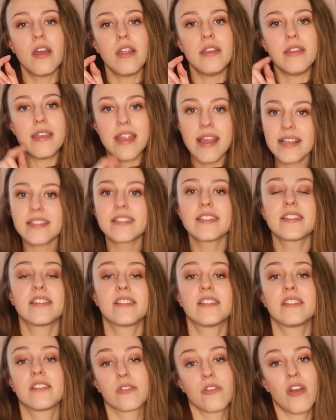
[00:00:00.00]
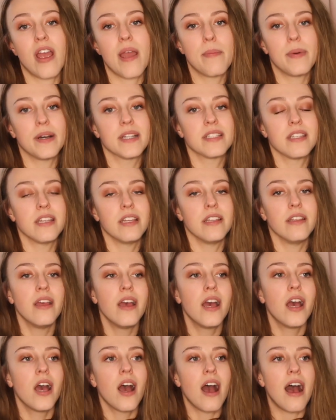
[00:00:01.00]
next to the subscribe button
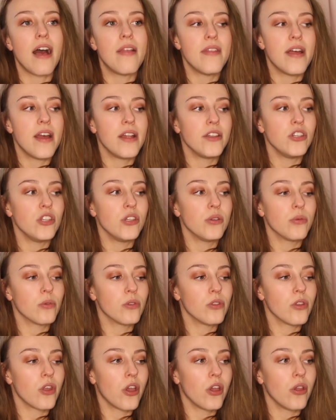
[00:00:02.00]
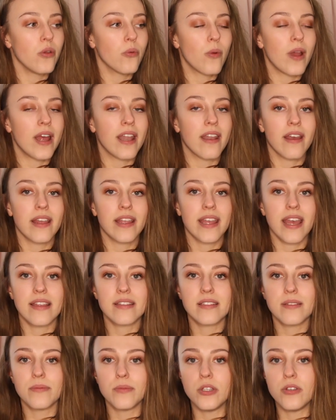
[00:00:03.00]
and then you will know when I
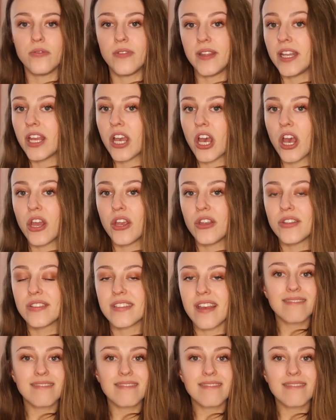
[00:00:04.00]
get some new videos.